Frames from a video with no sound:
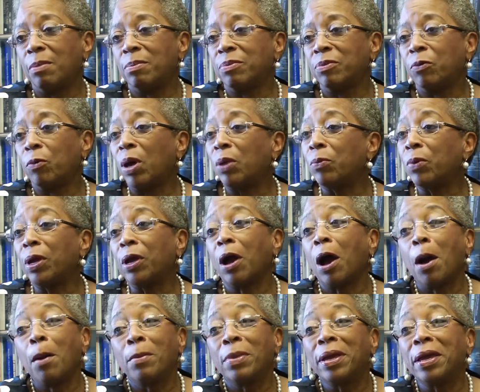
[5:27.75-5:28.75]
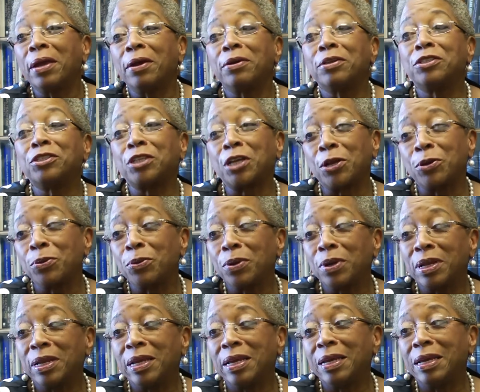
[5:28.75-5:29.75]
When we come here
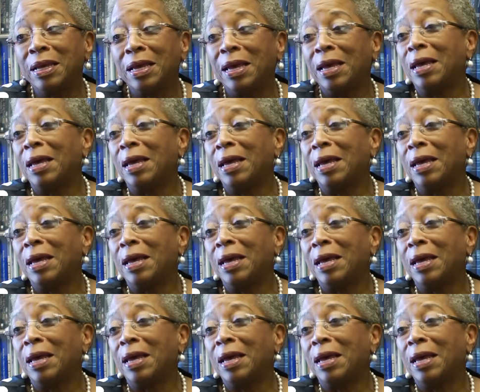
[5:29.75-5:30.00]
generally